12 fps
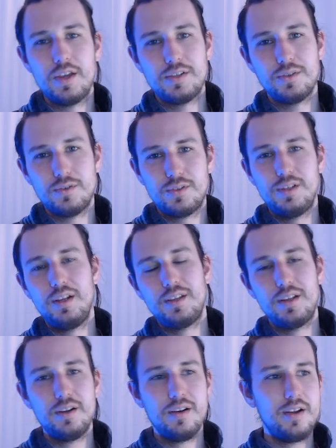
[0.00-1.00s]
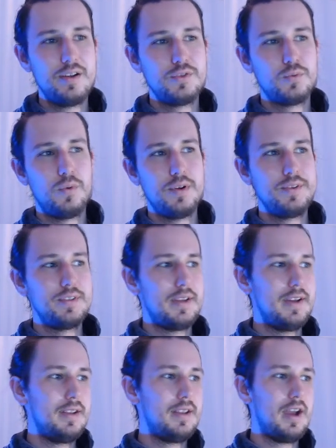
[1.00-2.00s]
so C tier is ones
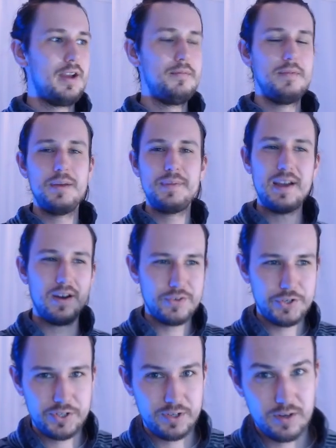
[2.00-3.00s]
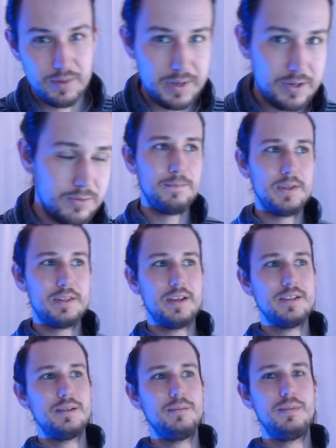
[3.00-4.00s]
that I may be unsure about. That
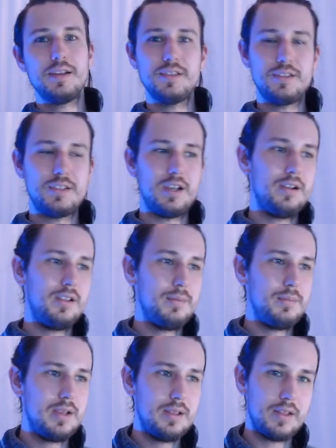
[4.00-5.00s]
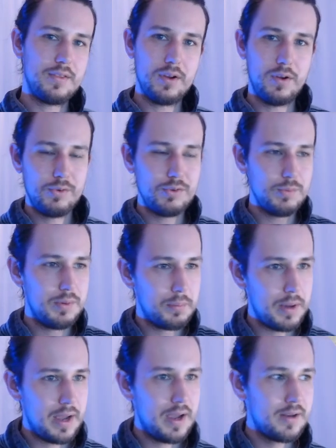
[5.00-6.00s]
doesn't necessarily mean that they're going to be
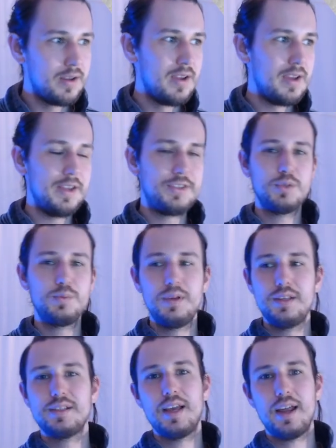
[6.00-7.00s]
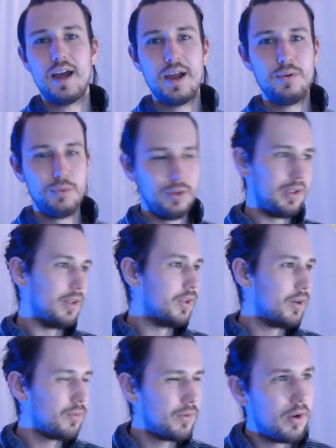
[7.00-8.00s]
bad. It just means that I really
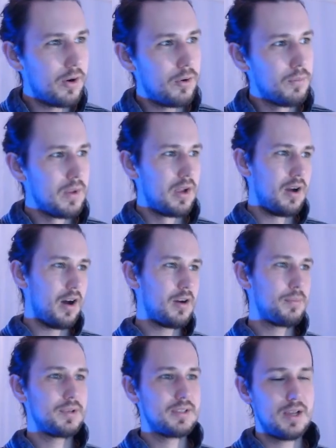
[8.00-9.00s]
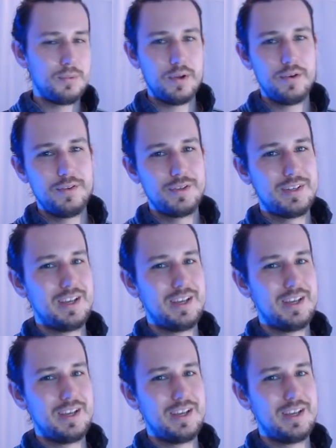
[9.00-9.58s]
don't know 100% whether this